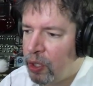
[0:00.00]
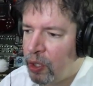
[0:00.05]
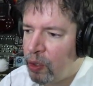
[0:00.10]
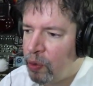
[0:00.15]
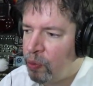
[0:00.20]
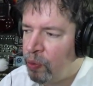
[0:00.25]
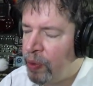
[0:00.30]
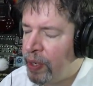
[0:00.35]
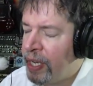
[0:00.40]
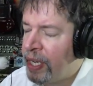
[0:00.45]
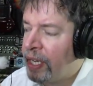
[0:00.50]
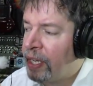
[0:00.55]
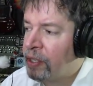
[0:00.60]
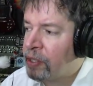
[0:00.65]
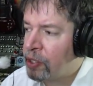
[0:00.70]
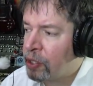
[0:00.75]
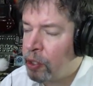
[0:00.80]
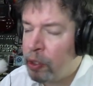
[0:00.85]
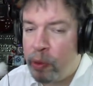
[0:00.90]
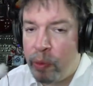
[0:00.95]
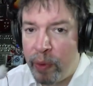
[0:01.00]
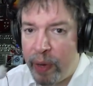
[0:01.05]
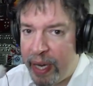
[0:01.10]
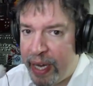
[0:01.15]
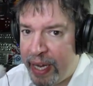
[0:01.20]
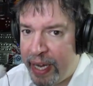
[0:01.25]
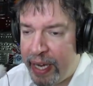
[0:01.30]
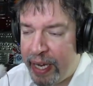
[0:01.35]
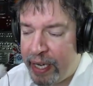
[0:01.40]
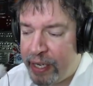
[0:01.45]
reading slew
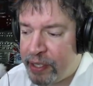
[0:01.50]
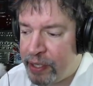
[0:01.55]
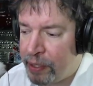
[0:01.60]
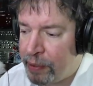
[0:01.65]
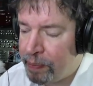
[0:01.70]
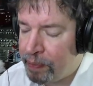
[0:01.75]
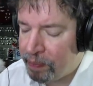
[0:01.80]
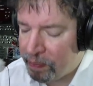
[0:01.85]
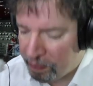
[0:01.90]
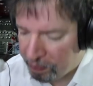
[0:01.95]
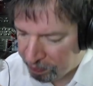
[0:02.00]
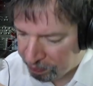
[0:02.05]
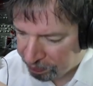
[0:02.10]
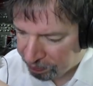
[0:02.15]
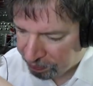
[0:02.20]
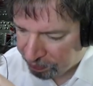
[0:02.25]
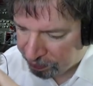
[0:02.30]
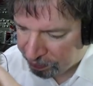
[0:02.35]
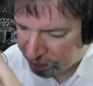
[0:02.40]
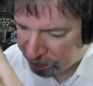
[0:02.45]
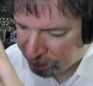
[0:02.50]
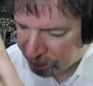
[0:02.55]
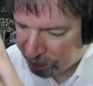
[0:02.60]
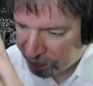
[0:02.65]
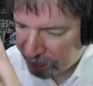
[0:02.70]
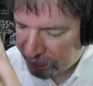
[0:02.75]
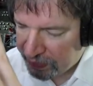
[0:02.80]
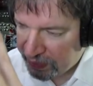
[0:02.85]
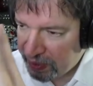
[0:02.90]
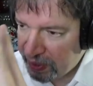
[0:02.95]
rate and
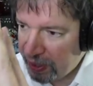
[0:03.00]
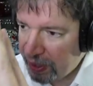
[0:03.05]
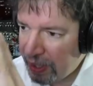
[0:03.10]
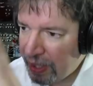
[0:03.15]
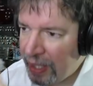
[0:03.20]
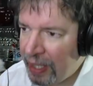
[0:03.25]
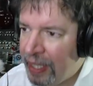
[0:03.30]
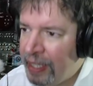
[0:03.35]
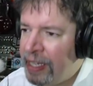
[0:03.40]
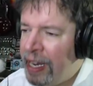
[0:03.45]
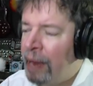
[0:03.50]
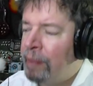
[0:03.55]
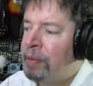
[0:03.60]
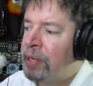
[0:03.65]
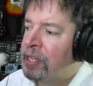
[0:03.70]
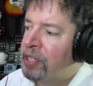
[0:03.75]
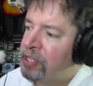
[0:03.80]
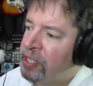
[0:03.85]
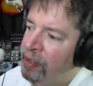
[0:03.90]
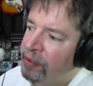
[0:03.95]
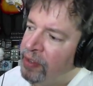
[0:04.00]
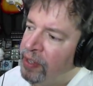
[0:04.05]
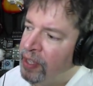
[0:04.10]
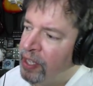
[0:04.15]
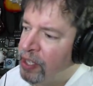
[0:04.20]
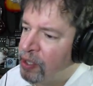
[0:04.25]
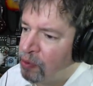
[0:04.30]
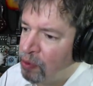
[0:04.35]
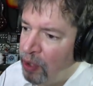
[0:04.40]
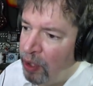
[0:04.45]
adapting stuff to
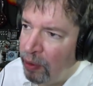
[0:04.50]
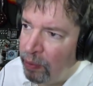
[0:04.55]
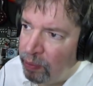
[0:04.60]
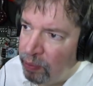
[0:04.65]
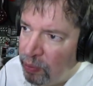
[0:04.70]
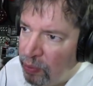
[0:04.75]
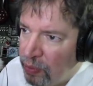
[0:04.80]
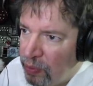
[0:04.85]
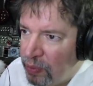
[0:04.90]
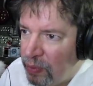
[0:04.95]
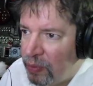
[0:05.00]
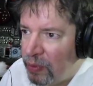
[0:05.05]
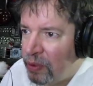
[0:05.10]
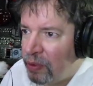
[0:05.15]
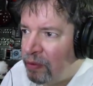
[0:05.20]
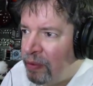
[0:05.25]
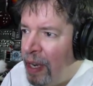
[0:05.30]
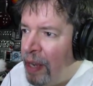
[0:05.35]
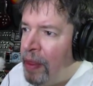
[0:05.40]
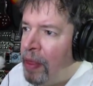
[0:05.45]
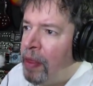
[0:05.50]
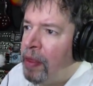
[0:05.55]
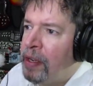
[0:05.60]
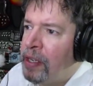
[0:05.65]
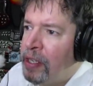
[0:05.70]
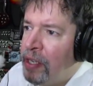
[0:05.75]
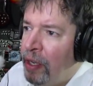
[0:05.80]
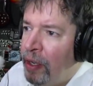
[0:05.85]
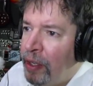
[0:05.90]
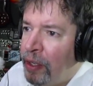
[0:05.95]
this. Well, rather than
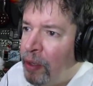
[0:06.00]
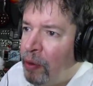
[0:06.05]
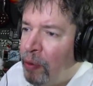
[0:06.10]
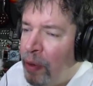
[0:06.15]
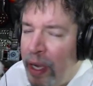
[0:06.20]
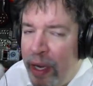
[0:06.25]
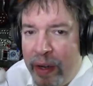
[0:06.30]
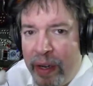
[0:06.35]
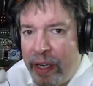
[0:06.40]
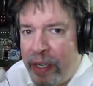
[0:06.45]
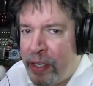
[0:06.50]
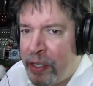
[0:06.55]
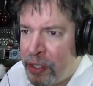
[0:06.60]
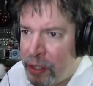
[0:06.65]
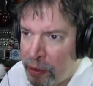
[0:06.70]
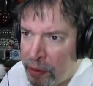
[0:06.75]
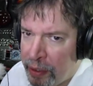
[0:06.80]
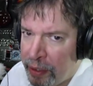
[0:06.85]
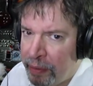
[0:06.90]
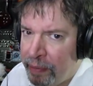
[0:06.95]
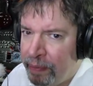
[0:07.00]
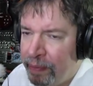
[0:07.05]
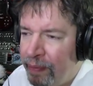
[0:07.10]
tell you, why don't I just show you?